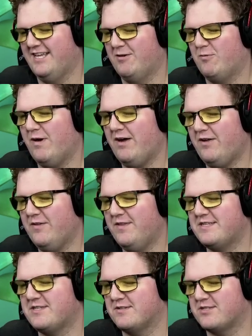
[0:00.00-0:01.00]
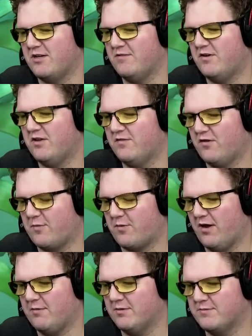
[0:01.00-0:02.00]
Well, this will solve all of our
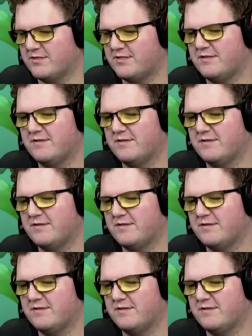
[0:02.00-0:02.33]
problems.